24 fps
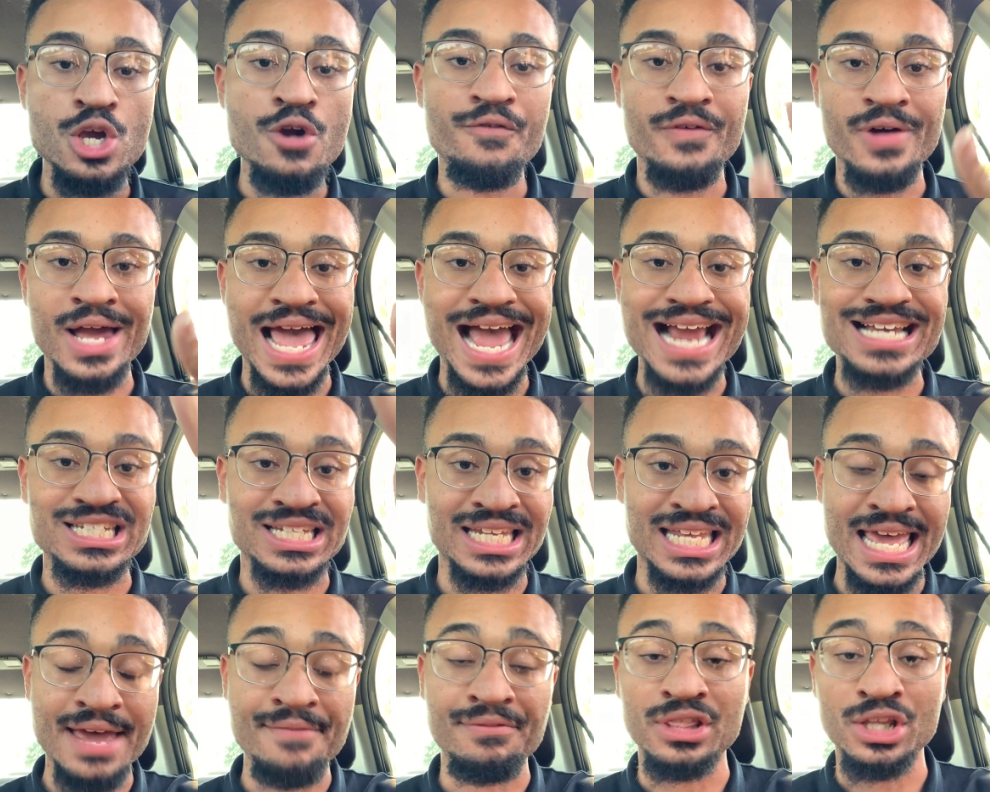for actually
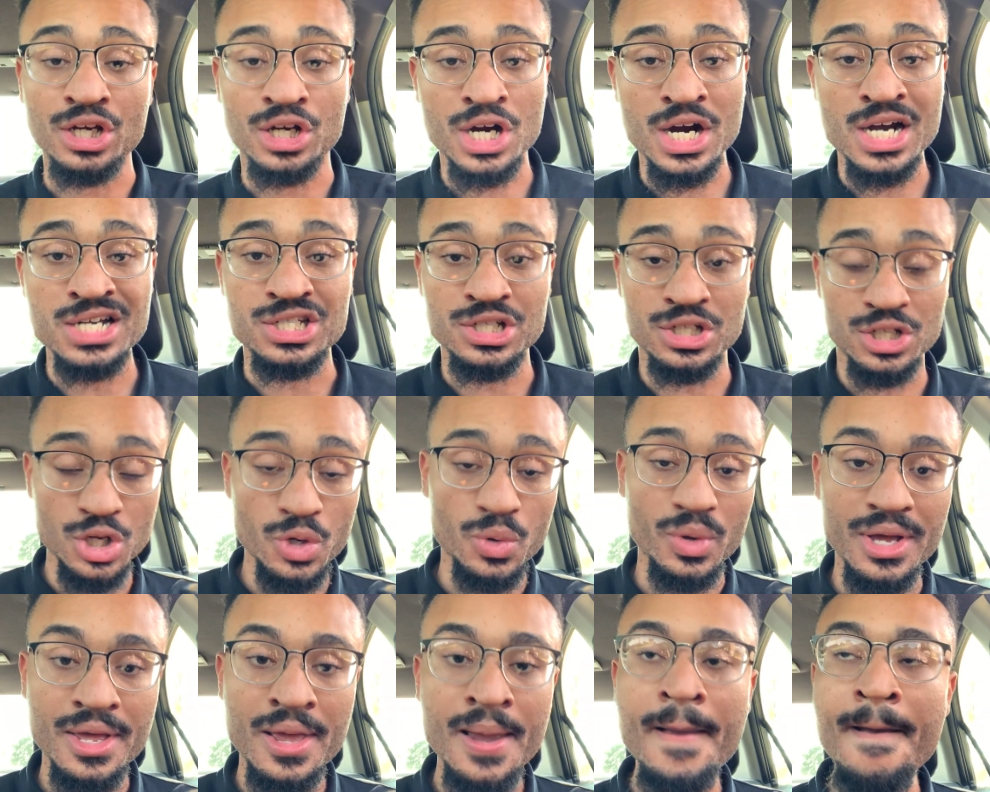having the courage to do
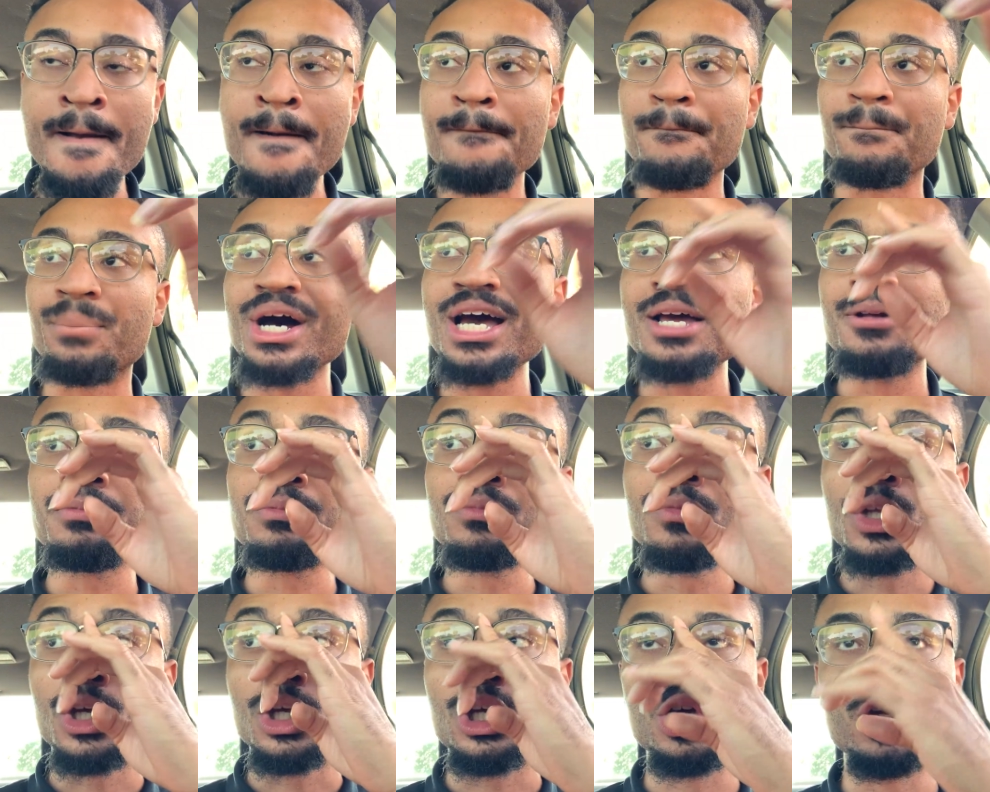it. But
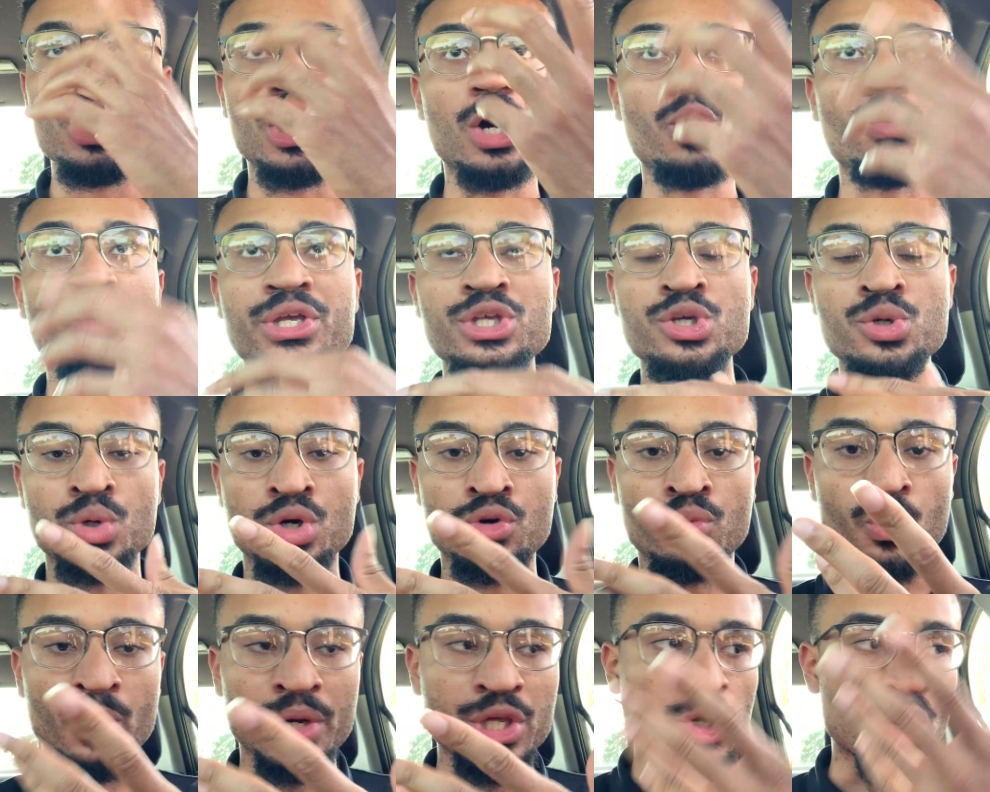
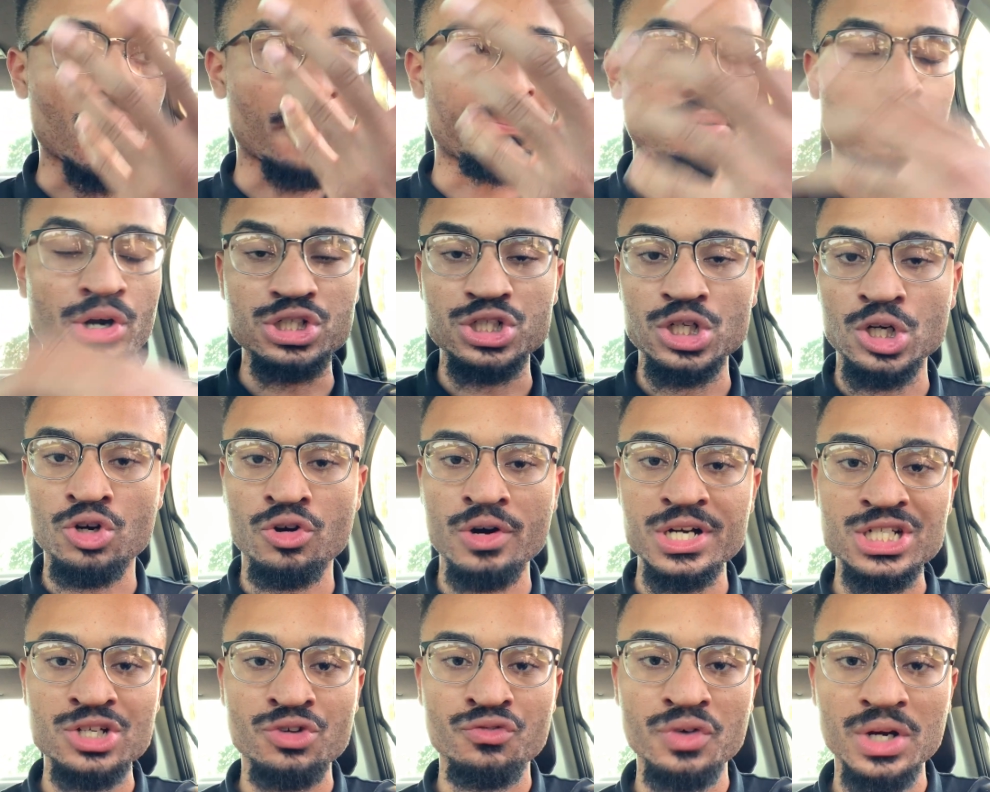when you approach your
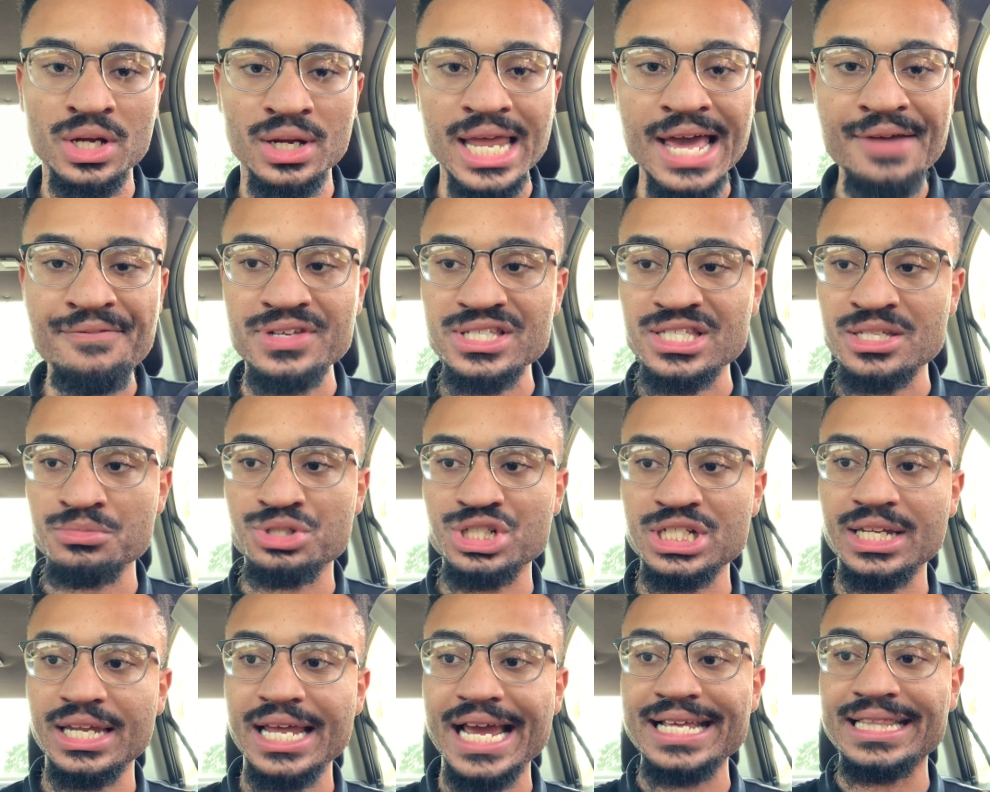crush in real life or some
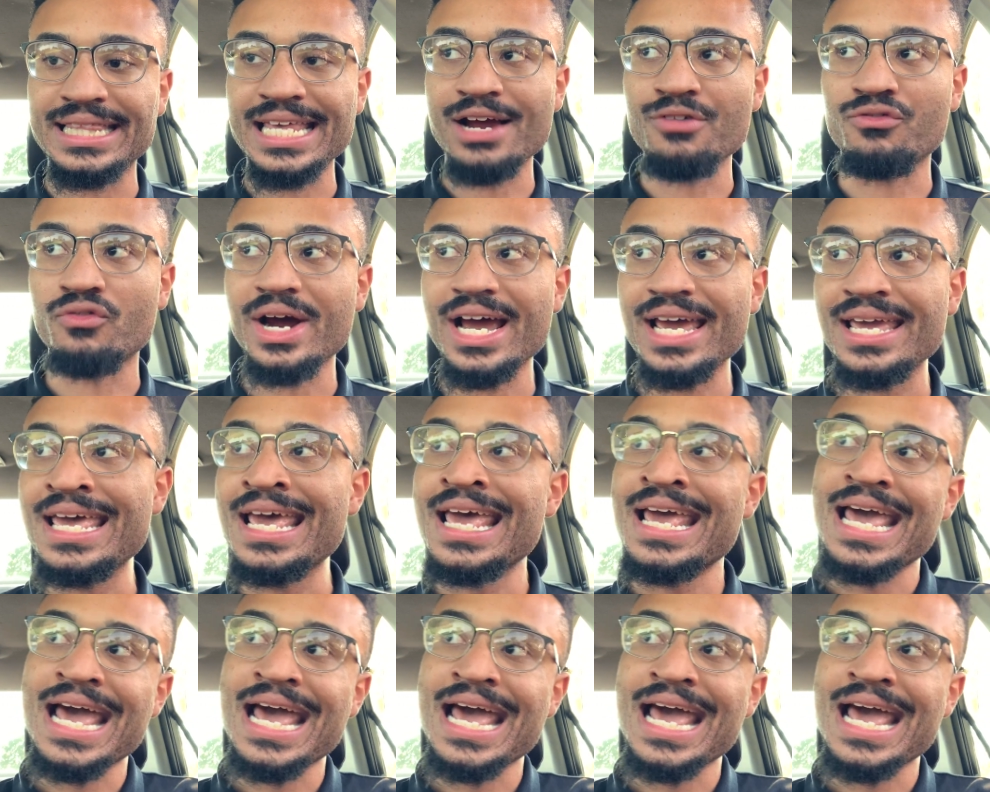shit like that, right?